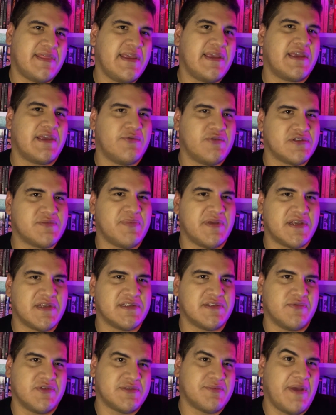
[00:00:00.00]
think it was
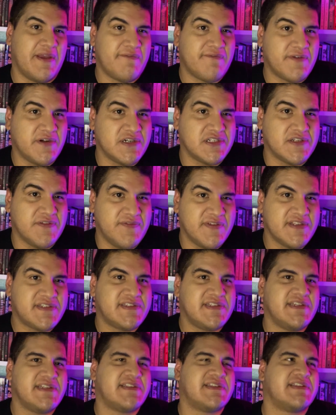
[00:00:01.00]
because it was my first
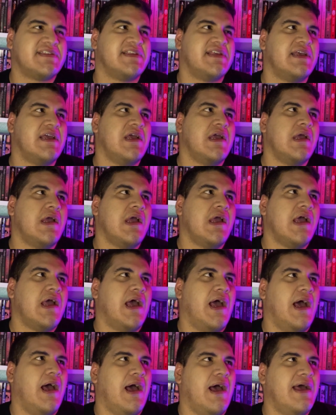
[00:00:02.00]
visit.
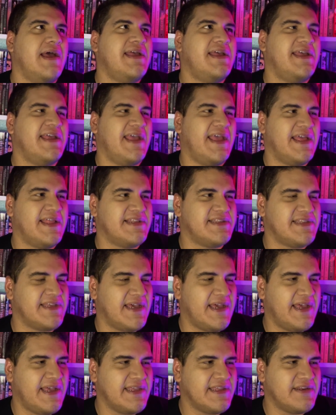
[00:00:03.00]
You
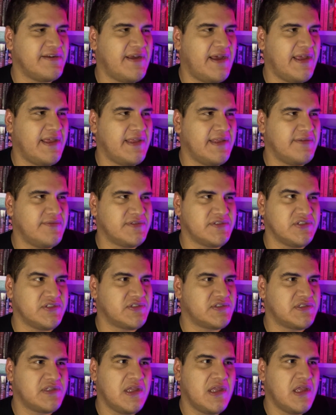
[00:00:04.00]
know,
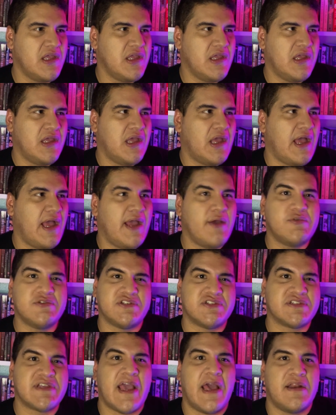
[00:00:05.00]
it was
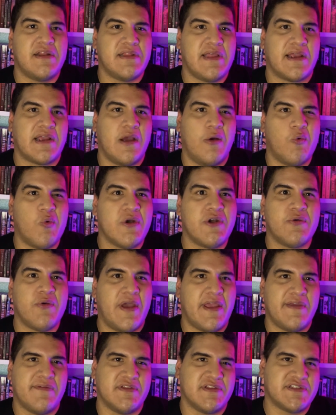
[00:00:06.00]
just kind of like a, where do
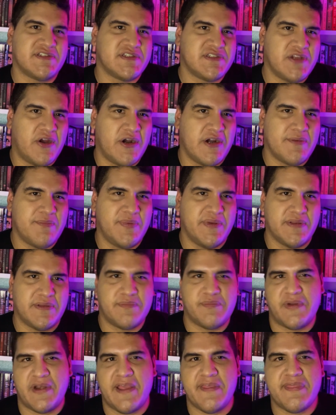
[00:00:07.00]
I even start?
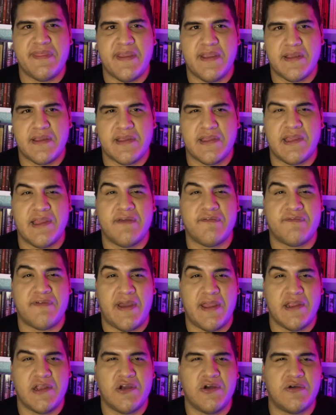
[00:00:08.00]
But I think if
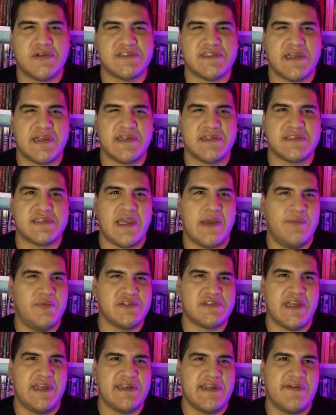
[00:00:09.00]
I go a second time,
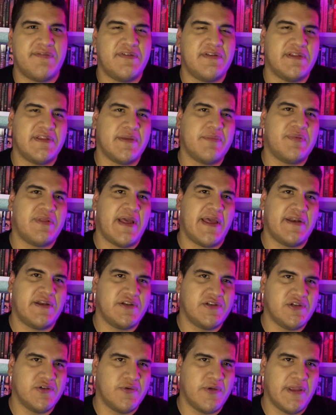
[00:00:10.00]
which I definitely plan
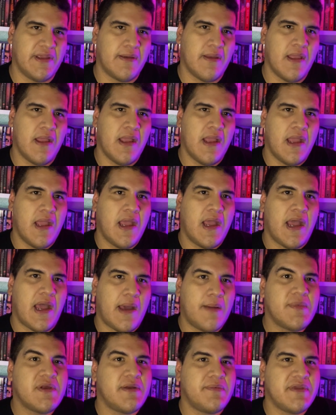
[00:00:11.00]
on doing,
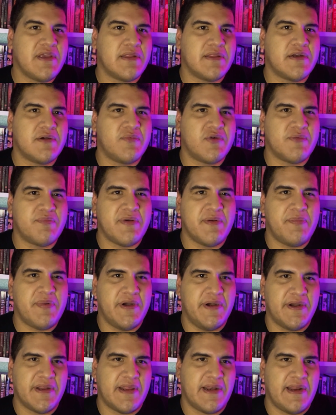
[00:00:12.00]
I'm going to be a little more
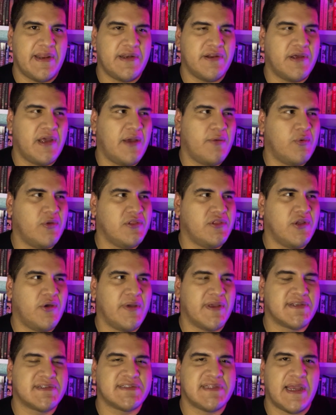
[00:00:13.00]
prepared, and I will know
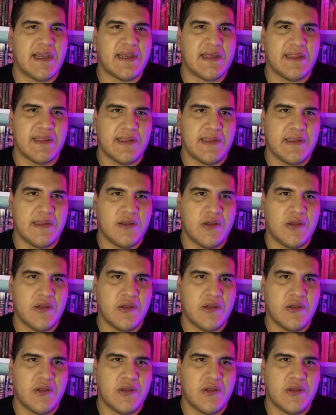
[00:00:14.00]
exactly